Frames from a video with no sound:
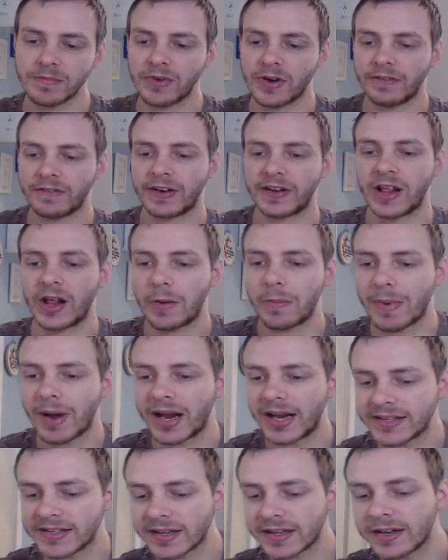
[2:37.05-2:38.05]
I think they're
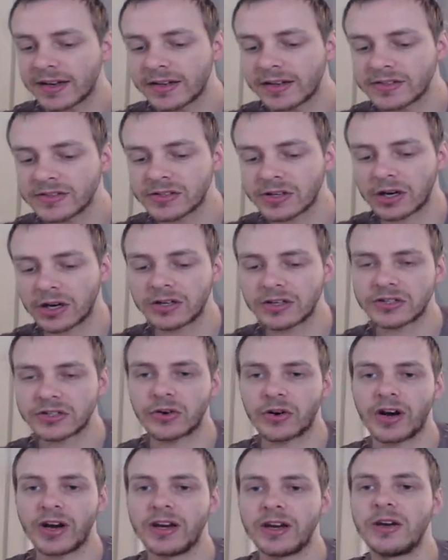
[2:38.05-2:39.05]
amazing. Such
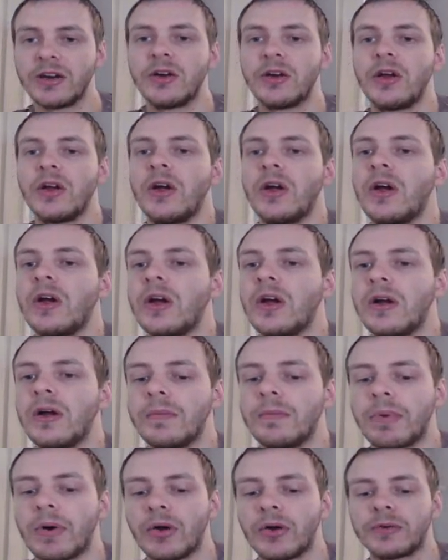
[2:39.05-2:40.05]
great
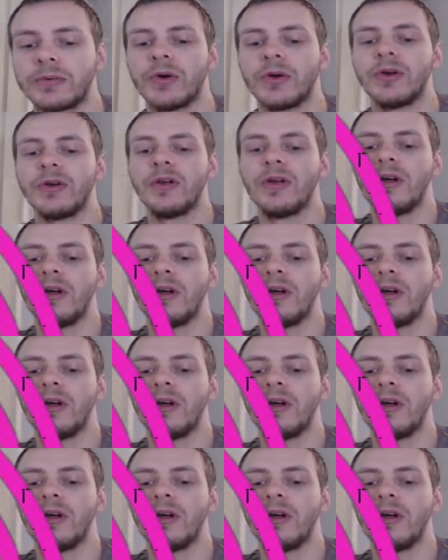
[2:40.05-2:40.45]
Pokemon.